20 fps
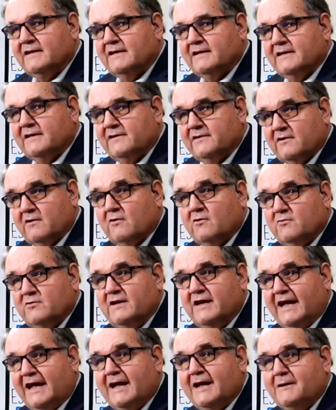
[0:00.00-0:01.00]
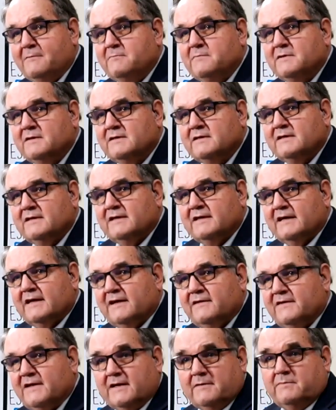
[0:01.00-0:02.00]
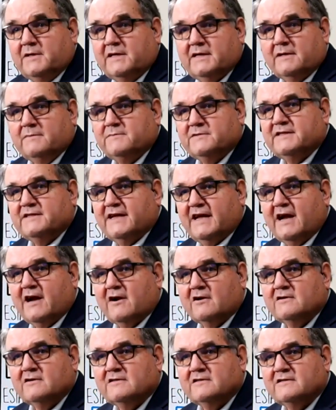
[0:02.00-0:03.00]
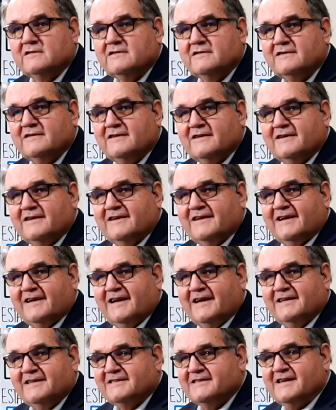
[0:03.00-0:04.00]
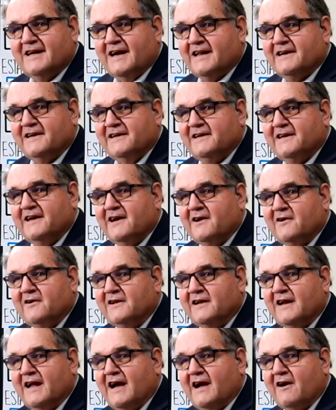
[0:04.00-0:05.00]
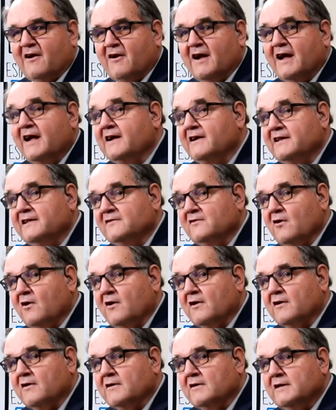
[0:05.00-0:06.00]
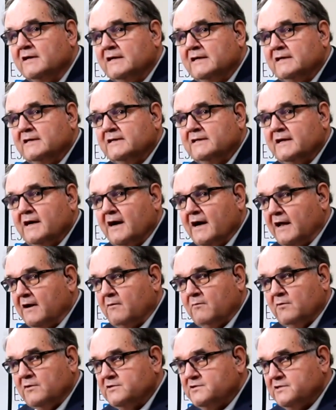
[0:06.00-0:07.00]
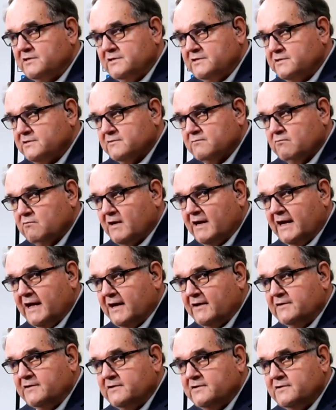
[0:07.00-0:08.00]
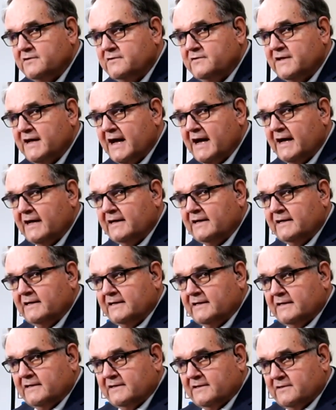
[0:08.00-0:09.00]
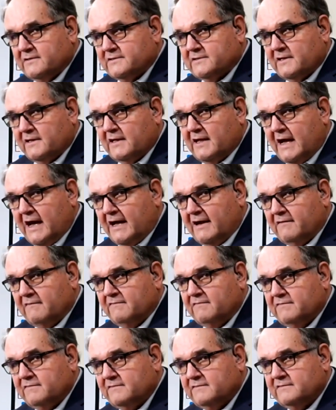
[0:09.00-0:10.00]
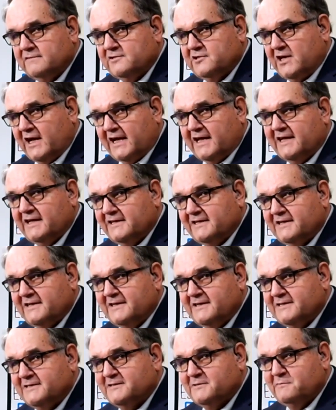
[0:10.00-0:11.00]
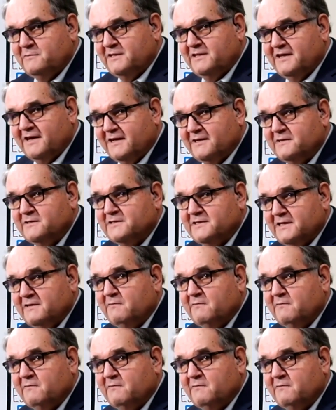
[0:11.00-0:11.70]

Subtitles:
in their own name, and then it becomes theirs, and it's not an inherited IRA any longer. Now, I don't want you to just run out and do that. There's a lot of checking that needs to be done to see